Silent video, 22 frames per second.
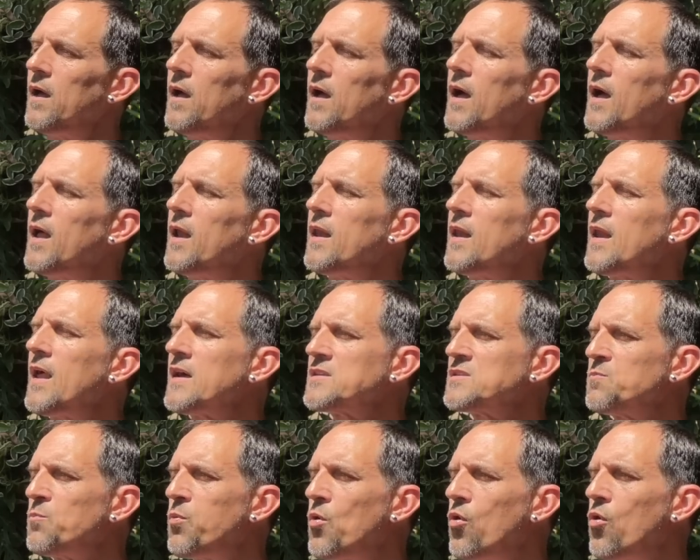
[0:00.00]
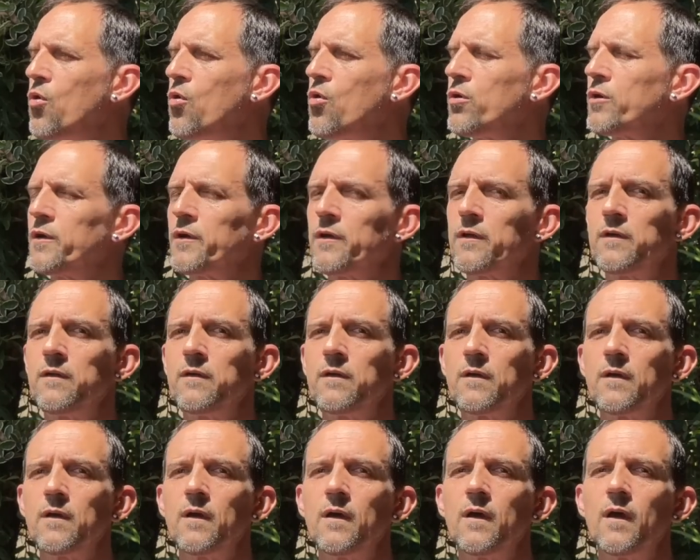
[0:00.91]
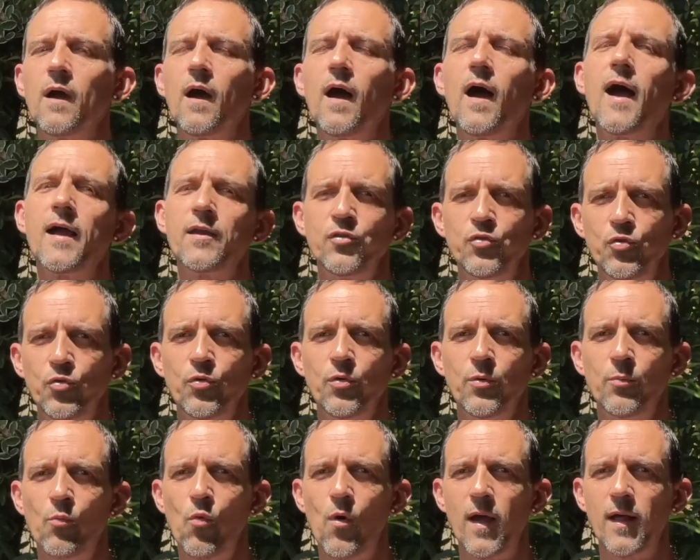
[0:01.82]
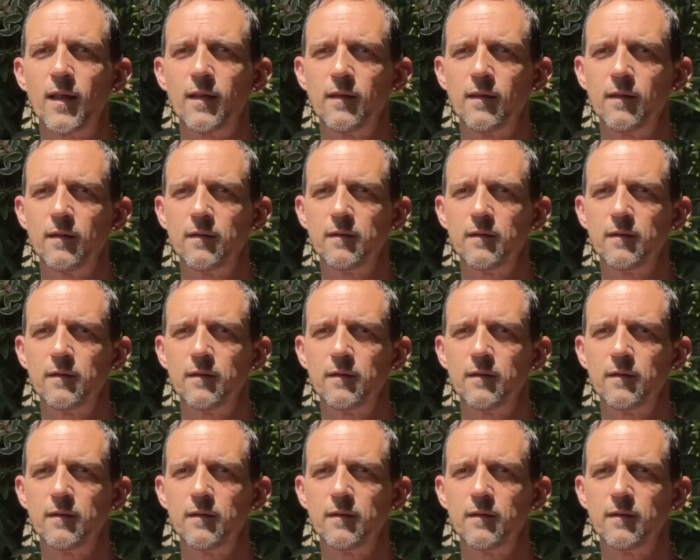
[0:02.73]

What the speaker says: Alas, poor orchid, I knew him well.